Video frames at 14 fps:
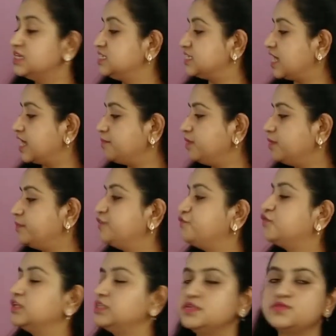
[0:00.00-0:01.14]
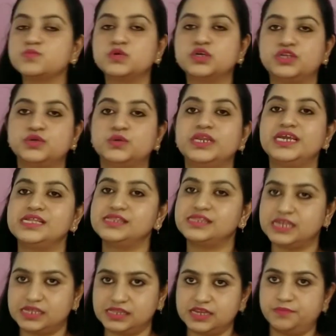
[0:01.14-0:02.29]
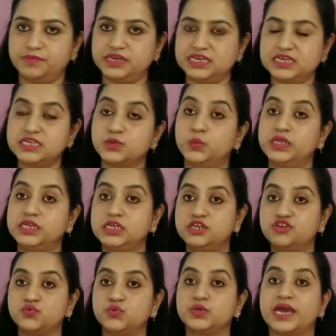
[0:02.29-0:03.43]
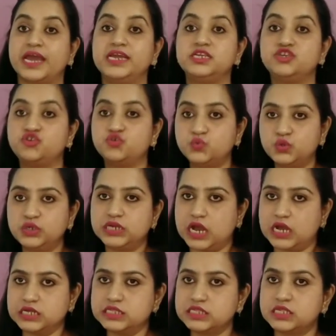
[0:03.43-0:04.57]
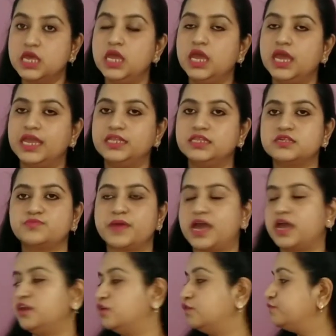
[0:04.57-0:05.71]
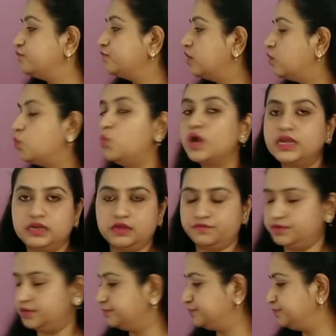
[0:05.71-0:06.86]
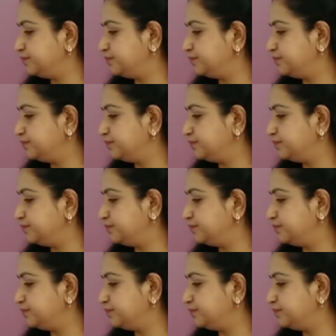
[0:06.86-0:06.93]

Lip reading: Time limit for this module is 60 minutes. We need to write 2 tasks in the span of 1 hour.